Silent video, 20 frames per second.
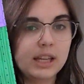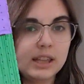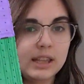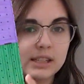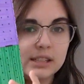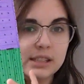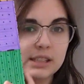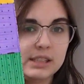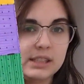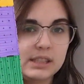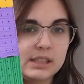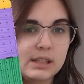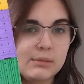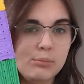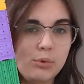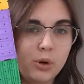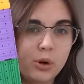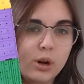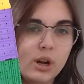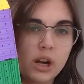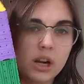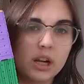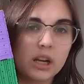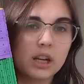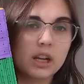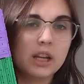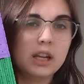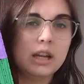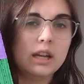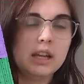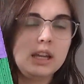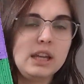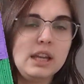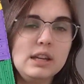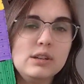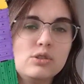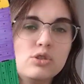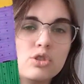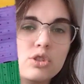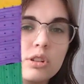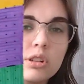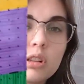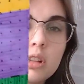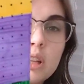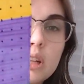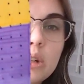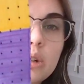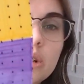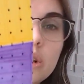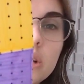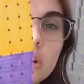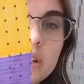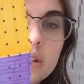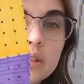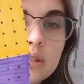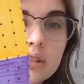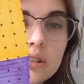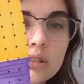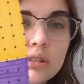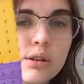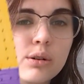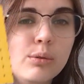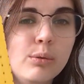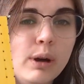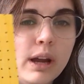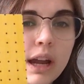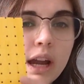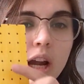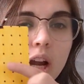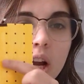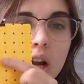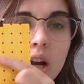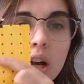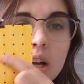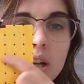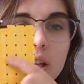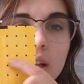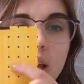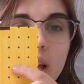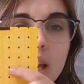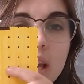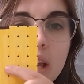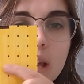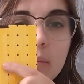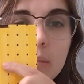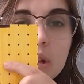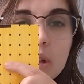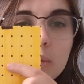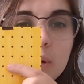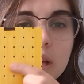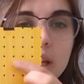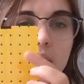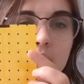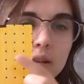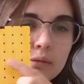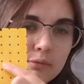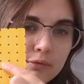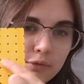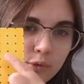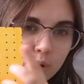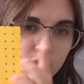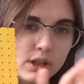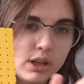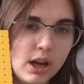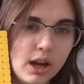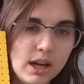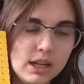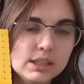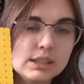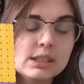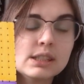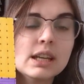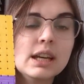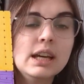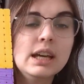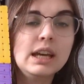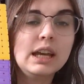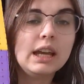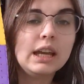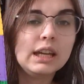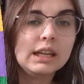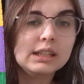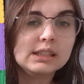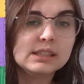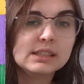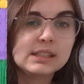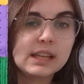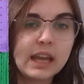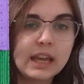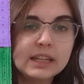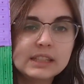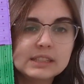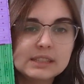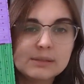this is the board. Each little square, like in between four dots, is a